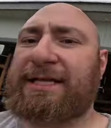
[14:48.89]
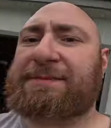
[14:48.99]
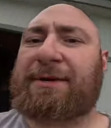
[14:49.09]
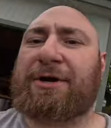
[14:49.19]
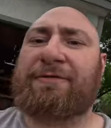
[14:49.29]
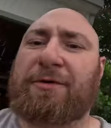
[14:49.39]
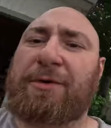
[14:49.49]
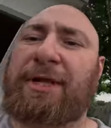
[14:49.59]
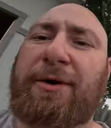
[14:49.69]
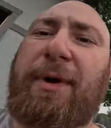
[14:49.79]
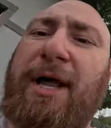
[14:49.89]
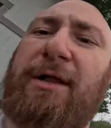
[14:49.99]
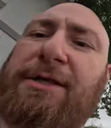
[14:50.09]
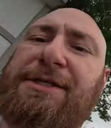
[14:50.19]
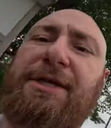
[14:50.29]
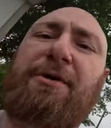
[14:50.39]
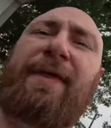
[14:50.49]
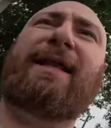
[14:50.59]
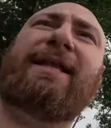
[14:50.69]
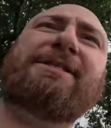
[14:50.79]
That spun over really well. So
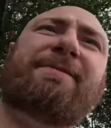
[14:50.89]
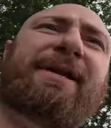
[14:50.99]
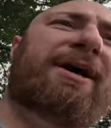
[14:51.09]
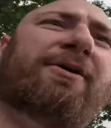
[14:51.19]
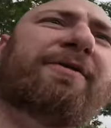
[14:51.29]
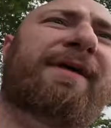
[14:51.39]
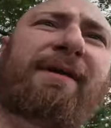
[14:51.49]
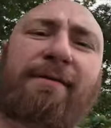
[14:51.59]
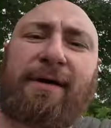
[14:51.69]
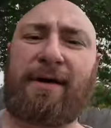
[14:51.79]
that lets me know that